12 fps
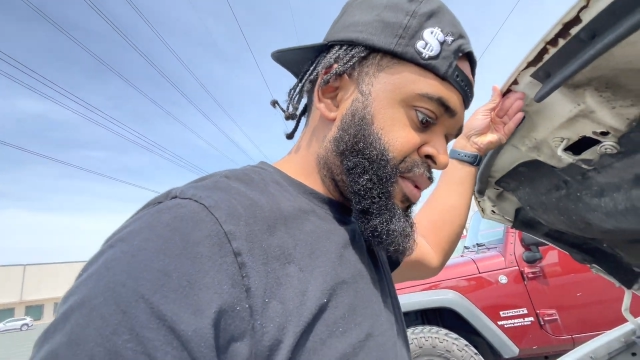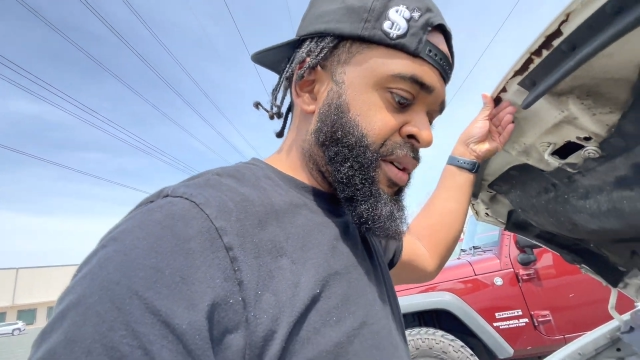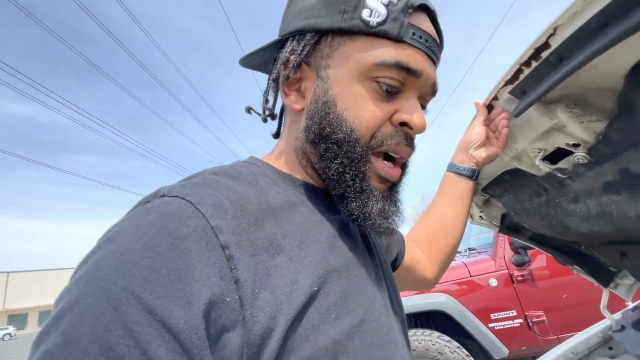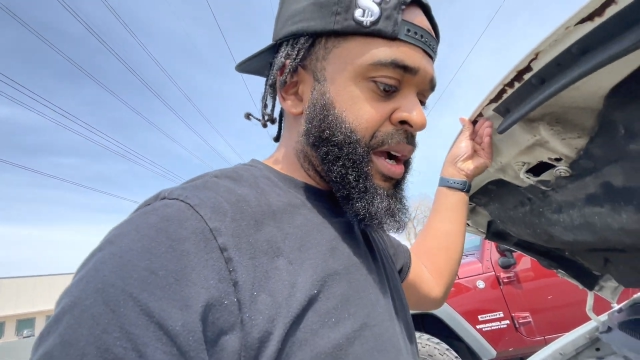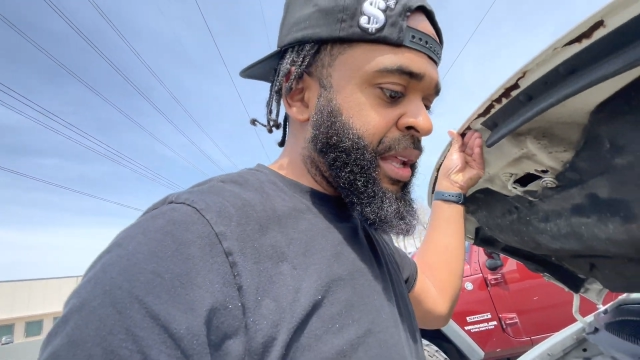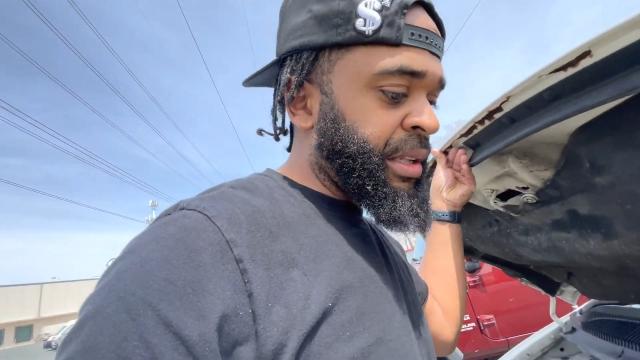
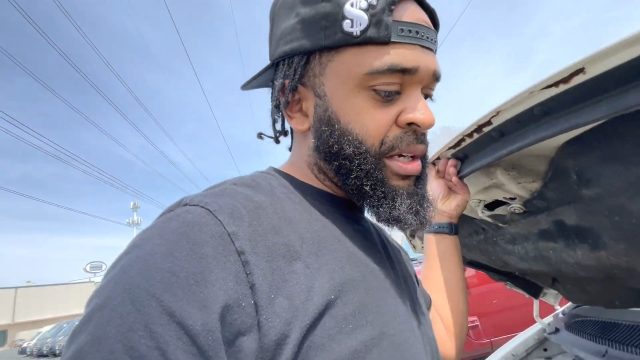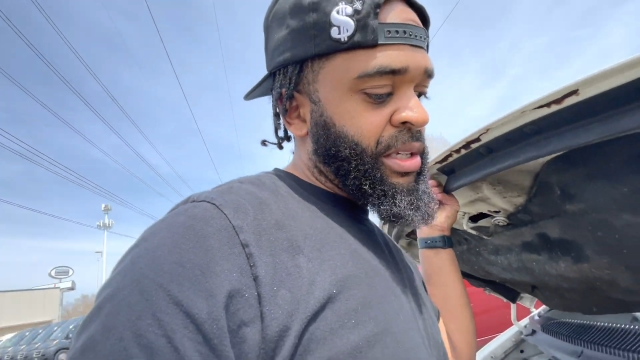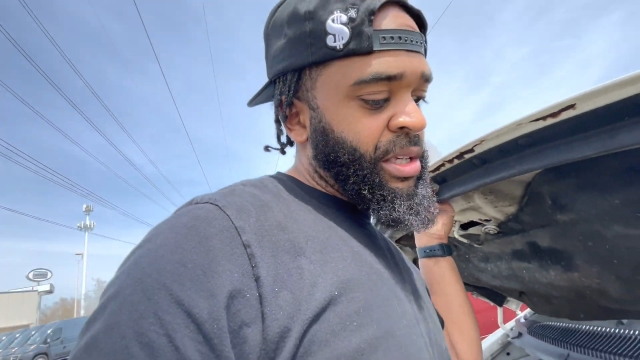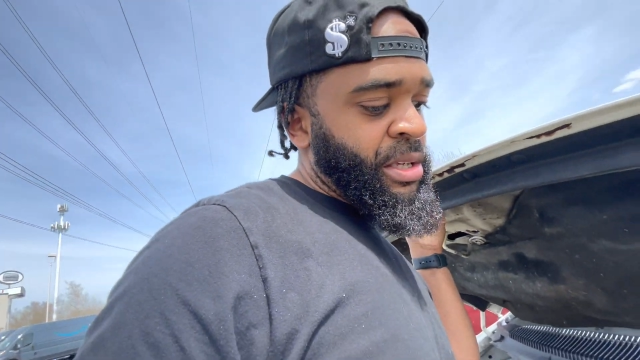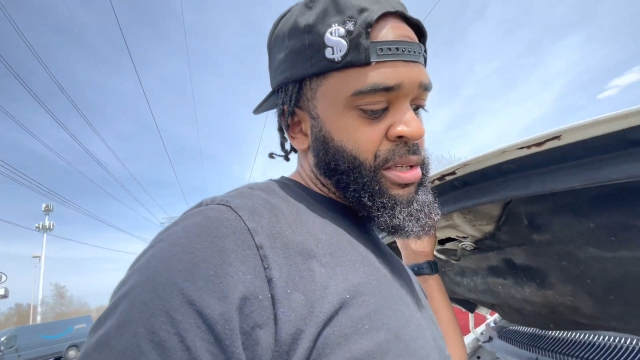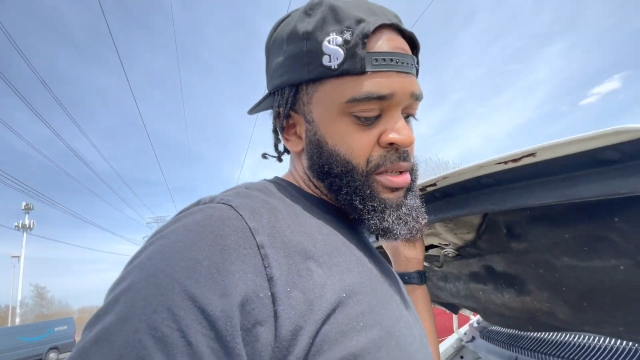I got lucky.
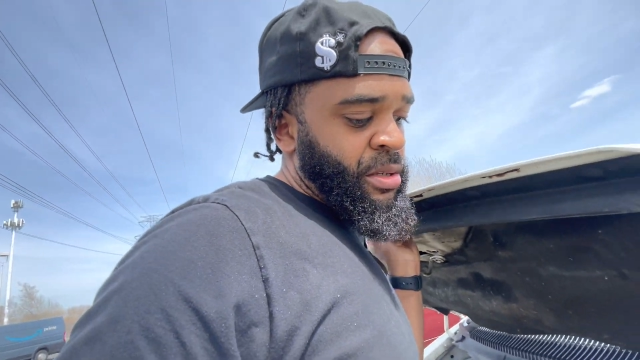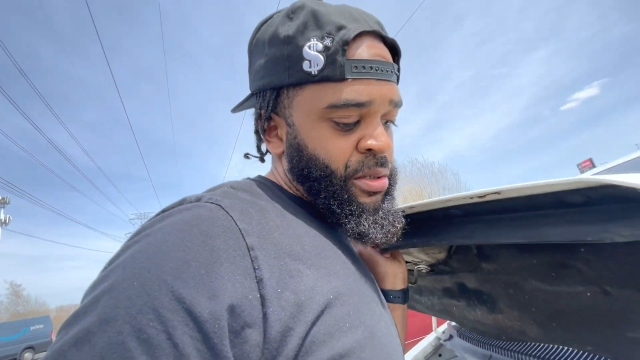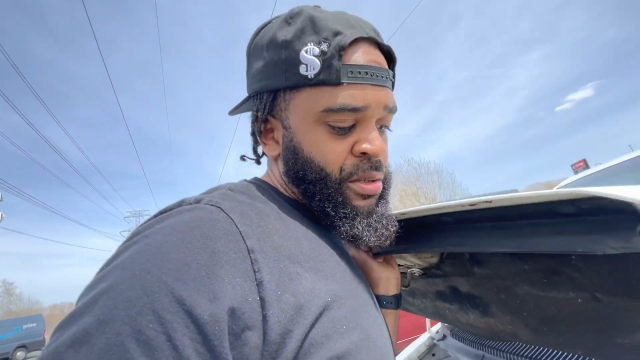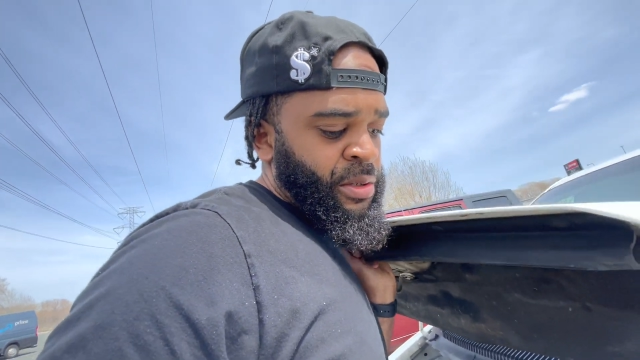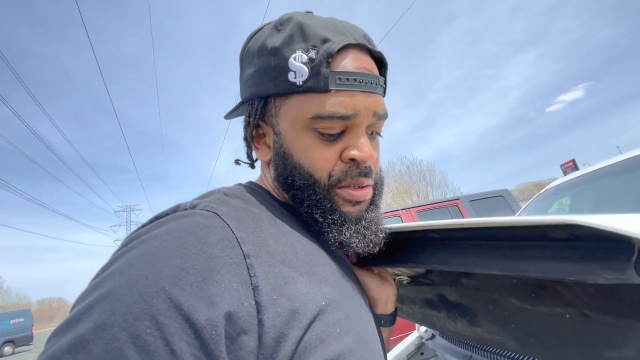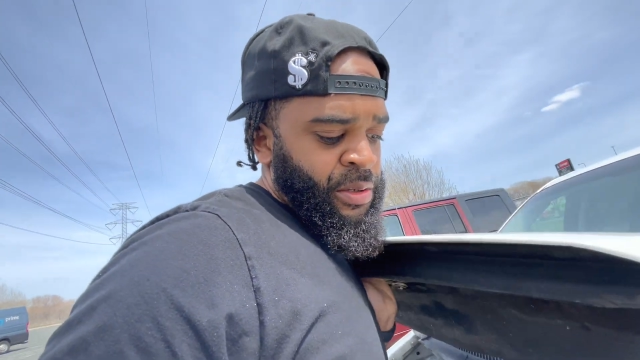
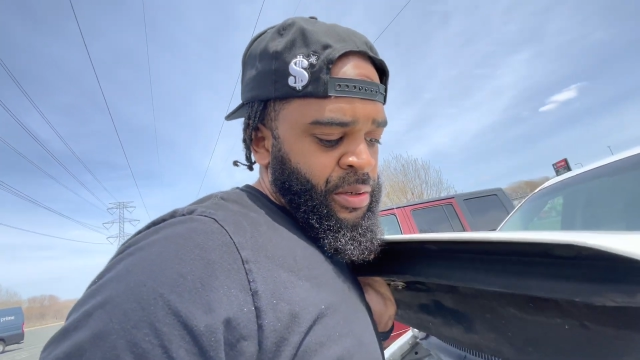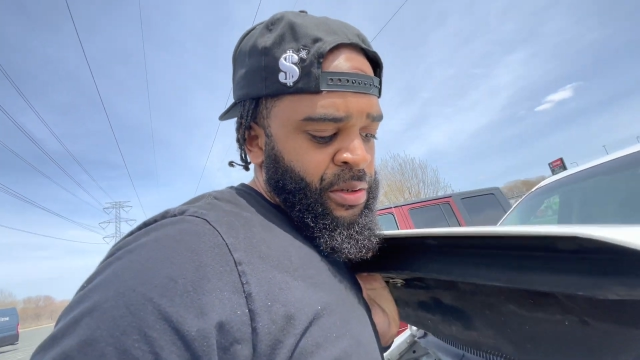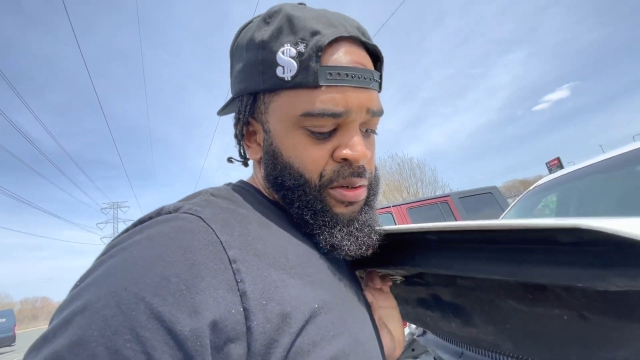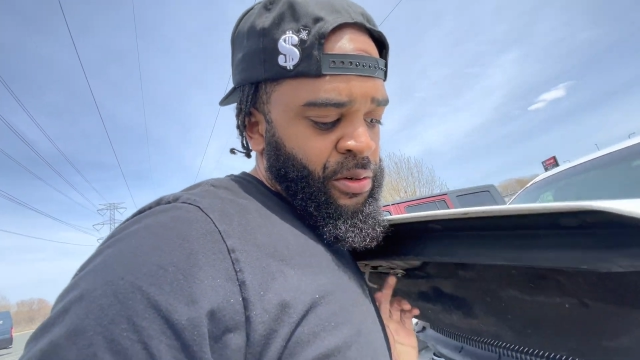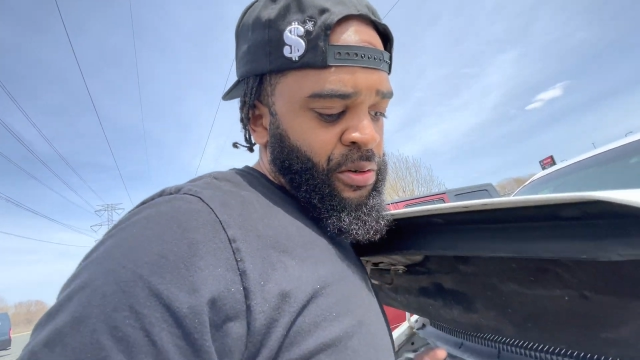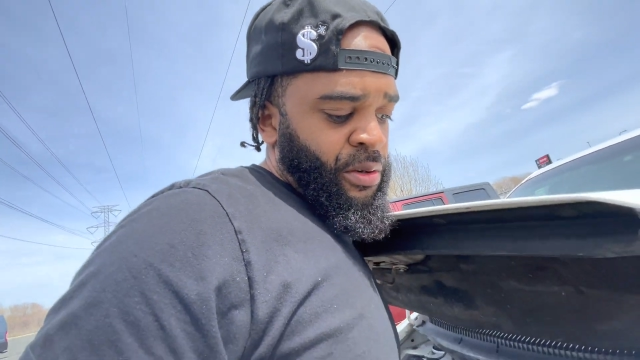
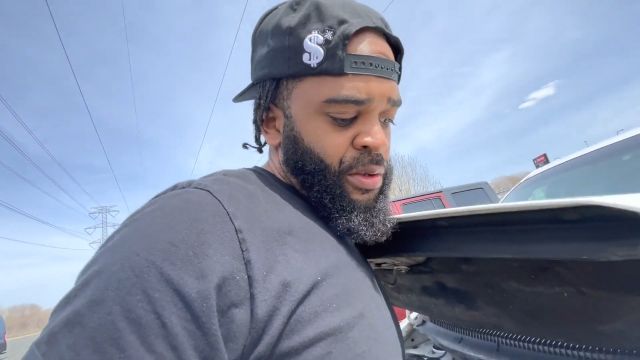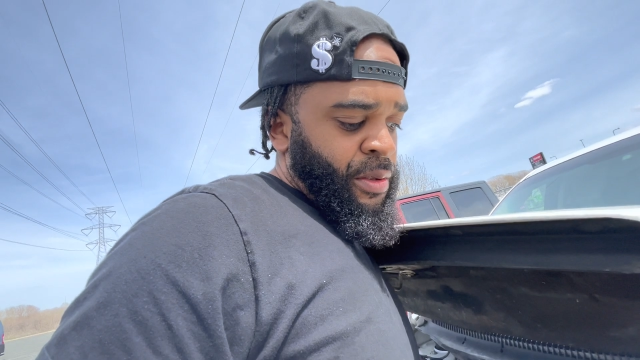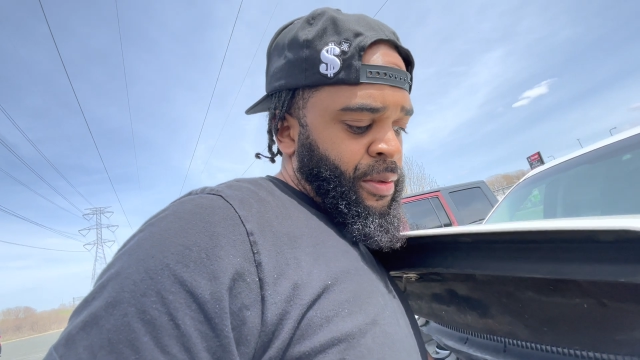Hold on.